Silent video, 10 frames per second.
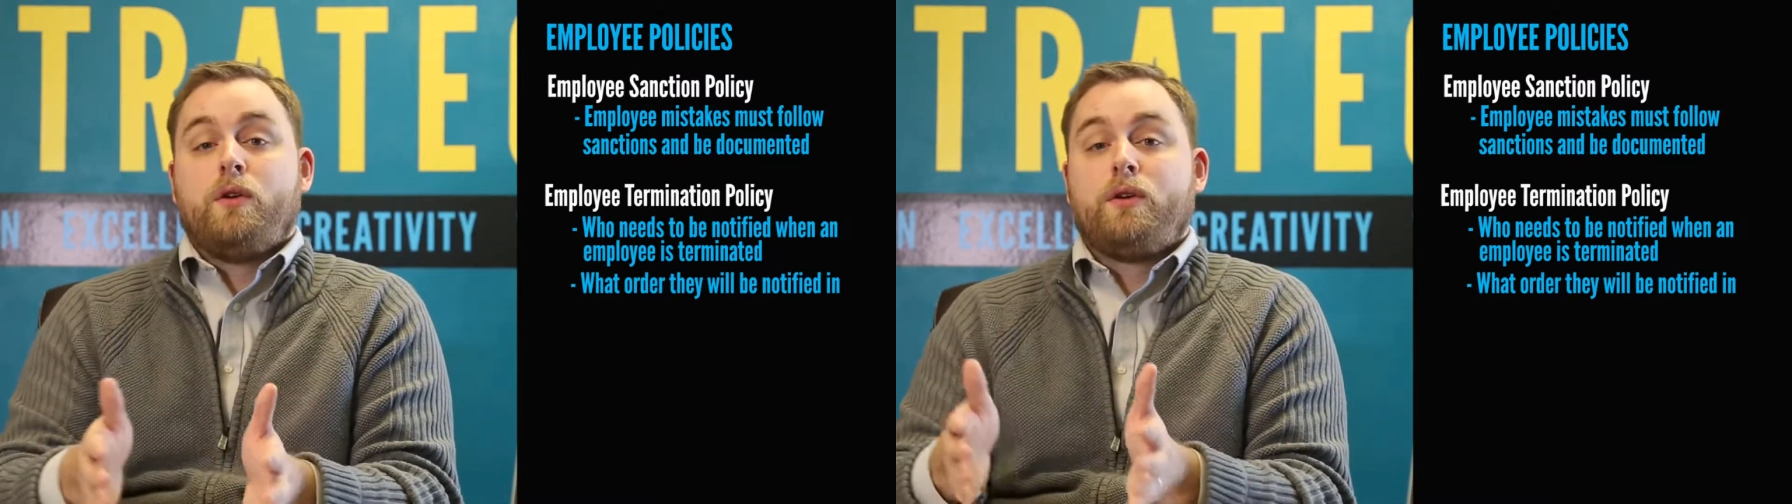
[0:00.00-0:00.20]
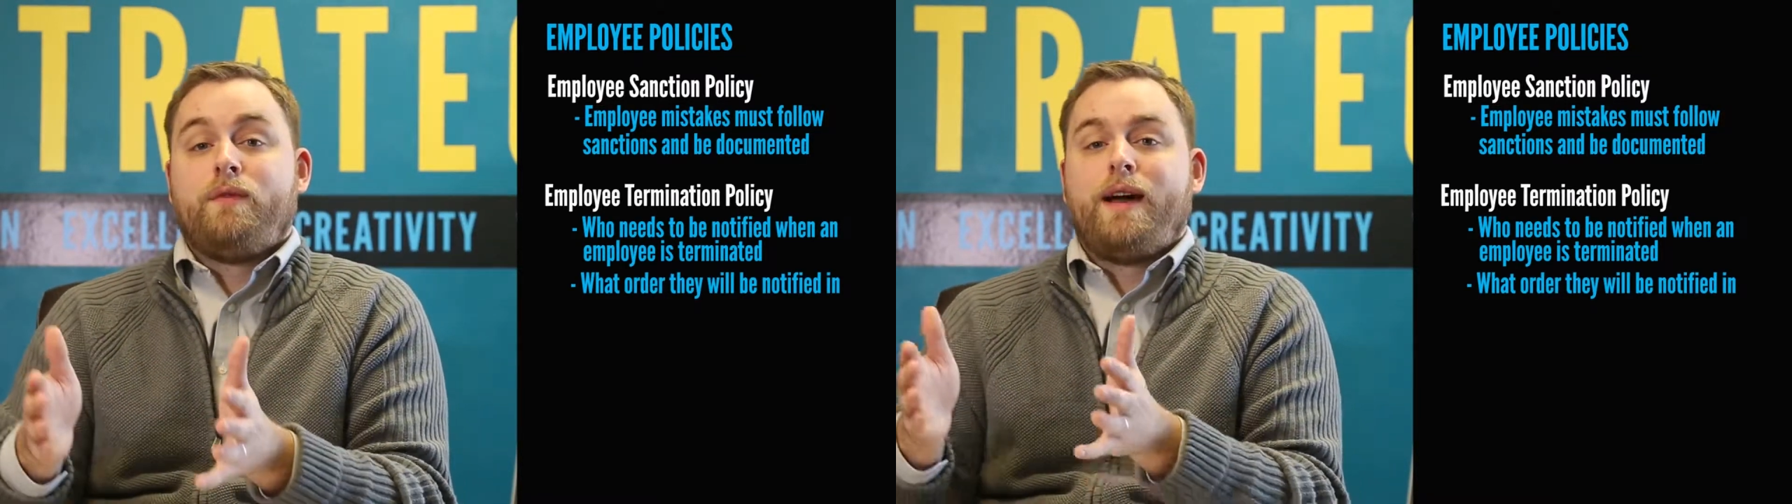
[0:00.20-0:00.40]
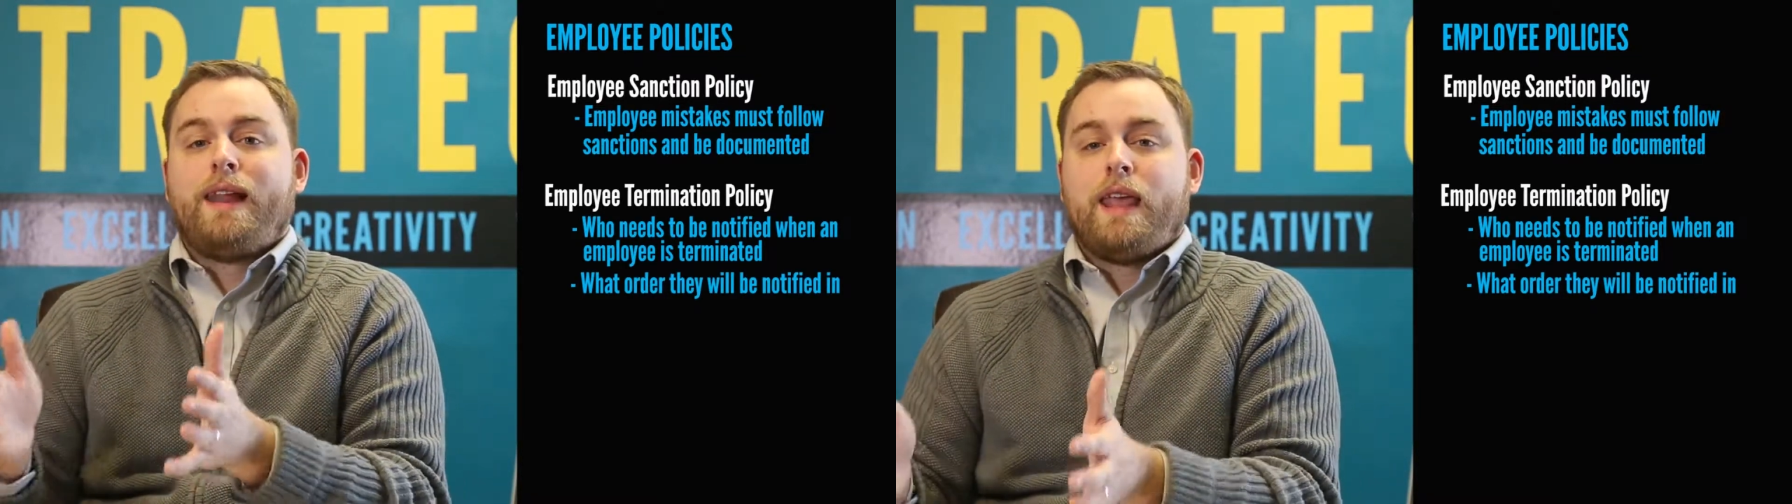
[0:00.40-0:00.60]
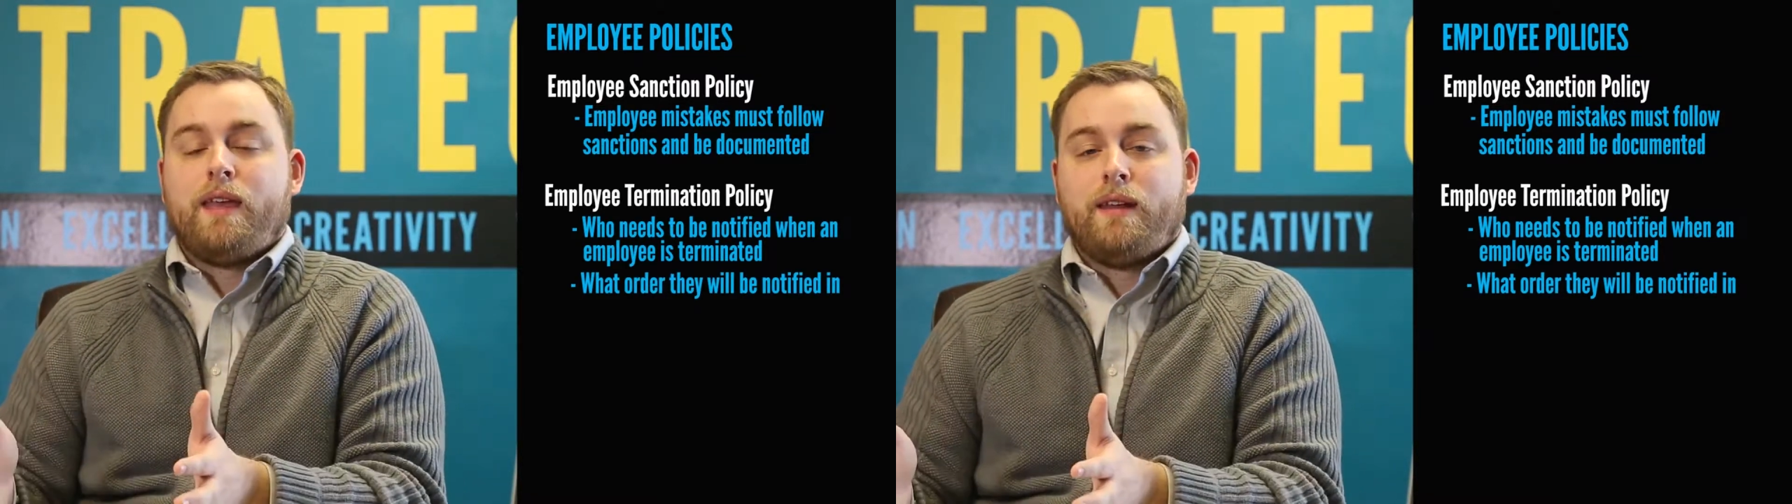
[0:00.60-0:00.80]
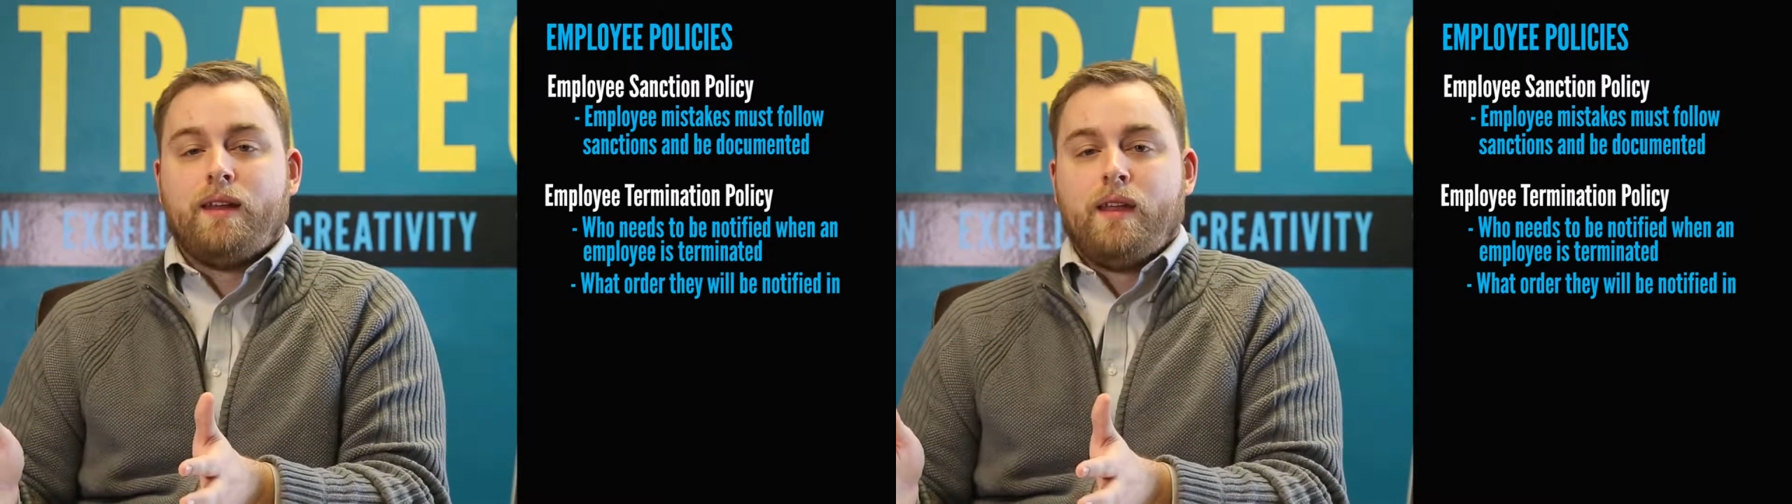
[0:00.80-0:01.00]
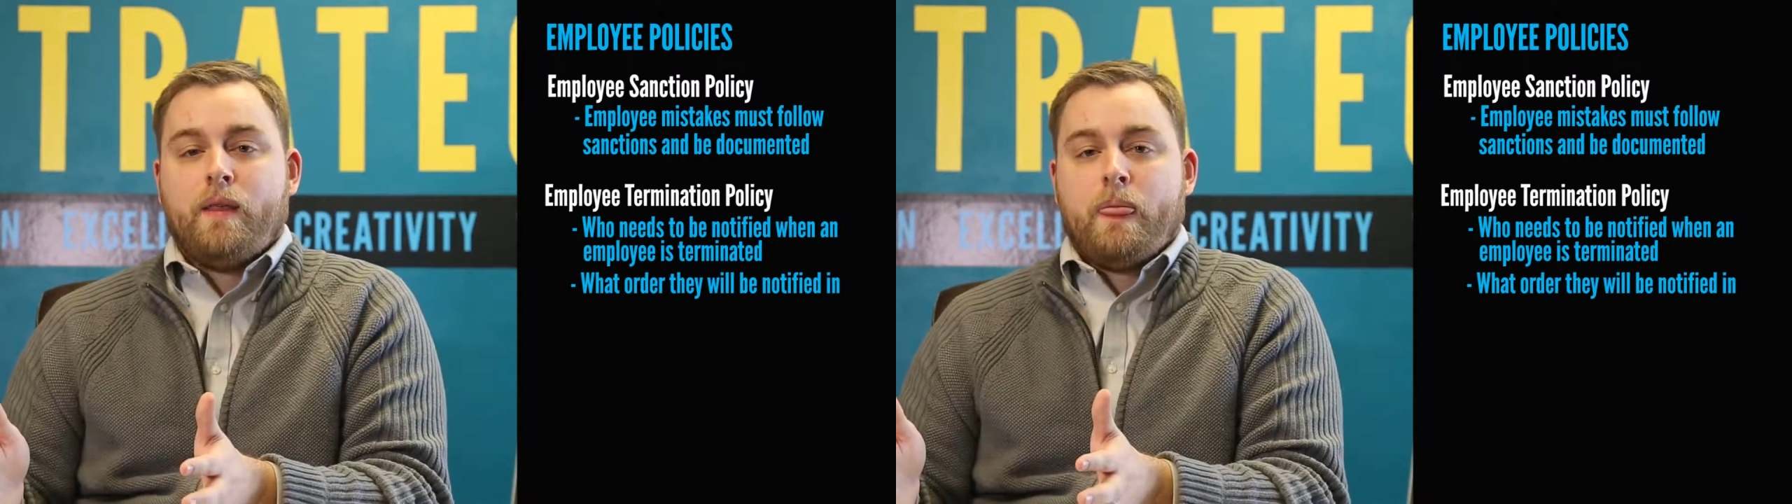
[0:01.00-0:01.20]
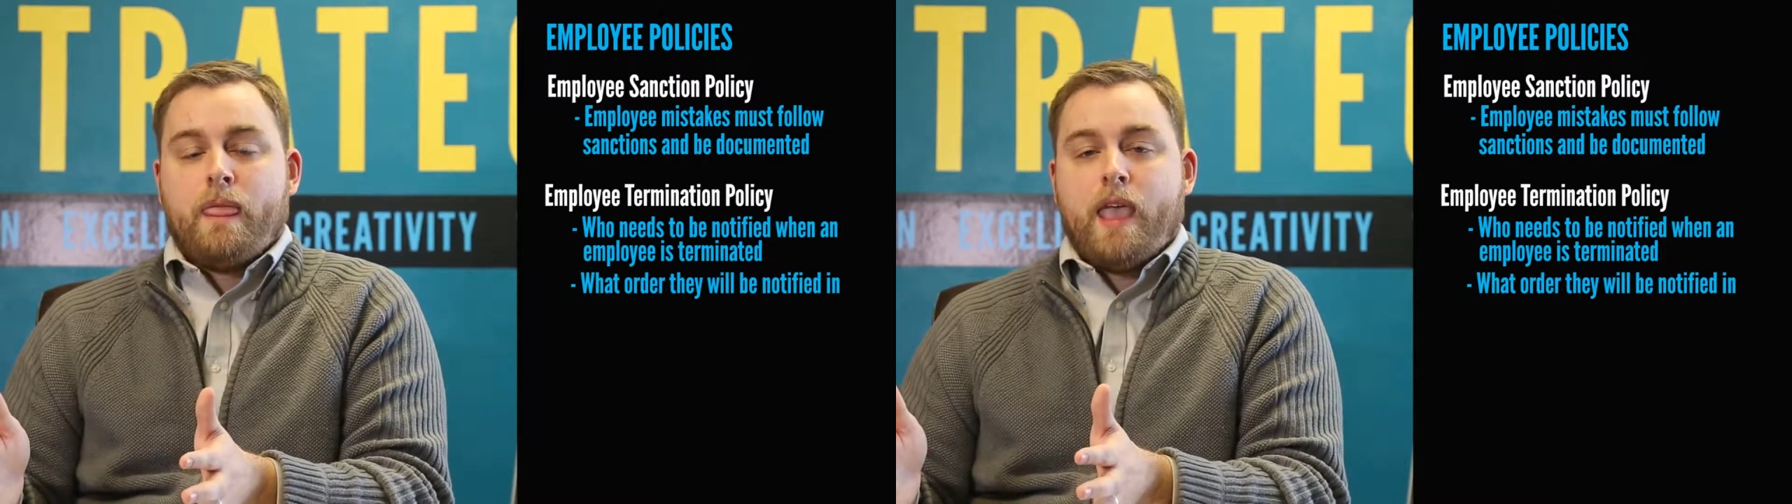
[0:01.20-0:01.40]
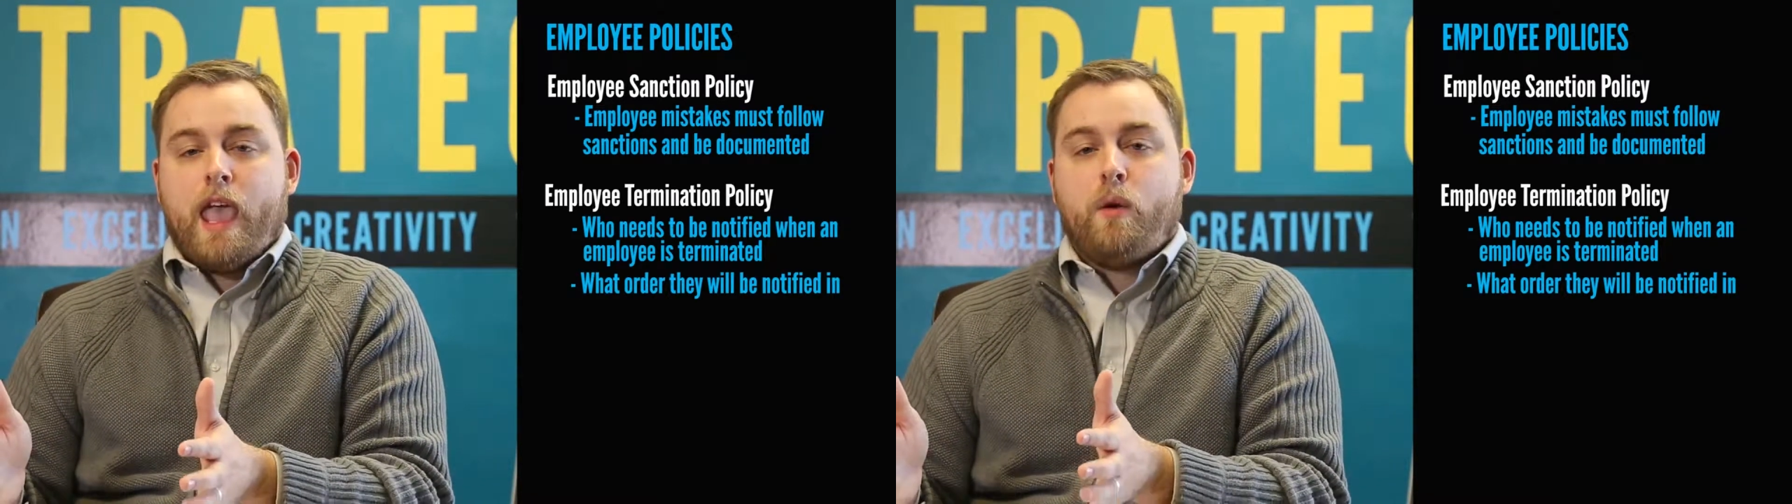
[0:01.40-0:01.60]
notified in,
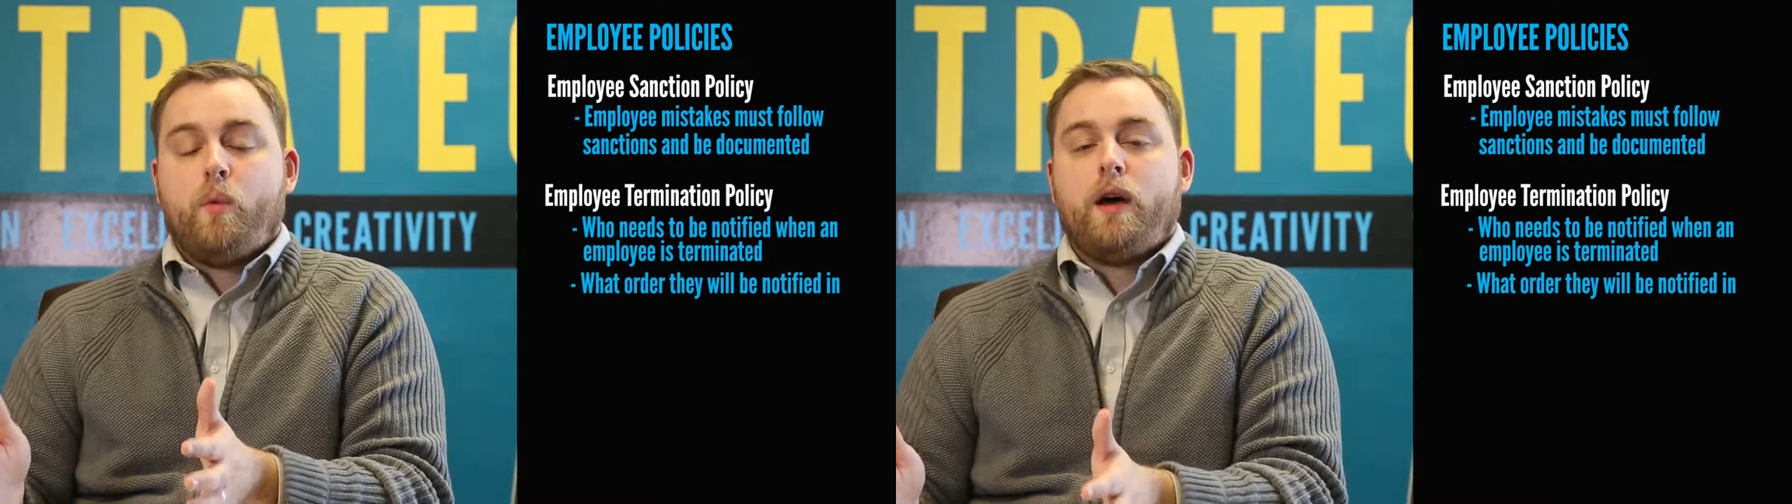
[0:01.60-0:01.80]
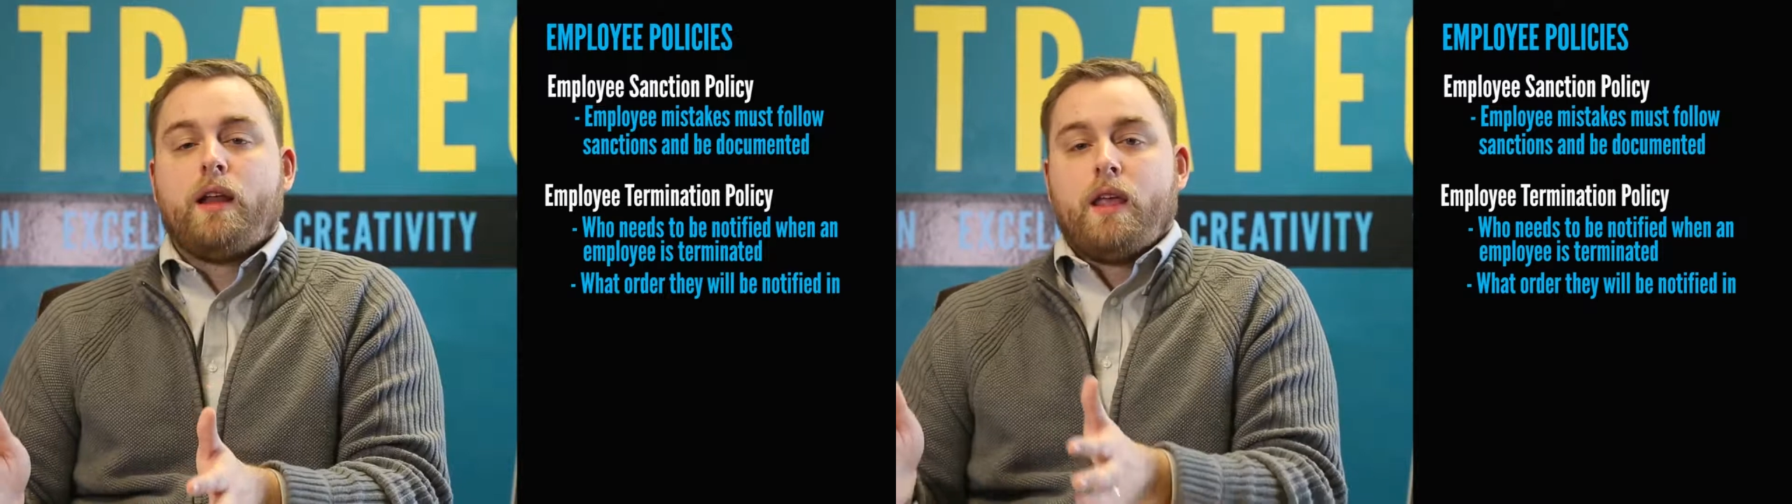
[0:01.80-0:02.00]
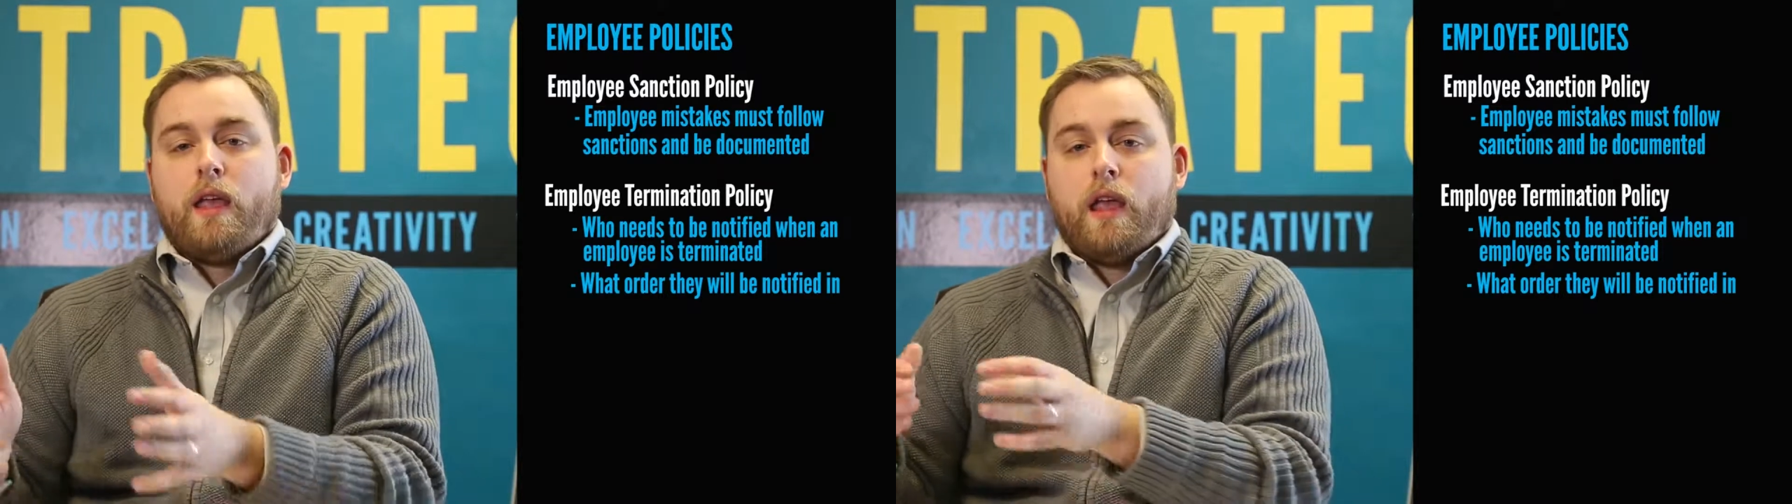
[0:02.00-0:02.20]
and what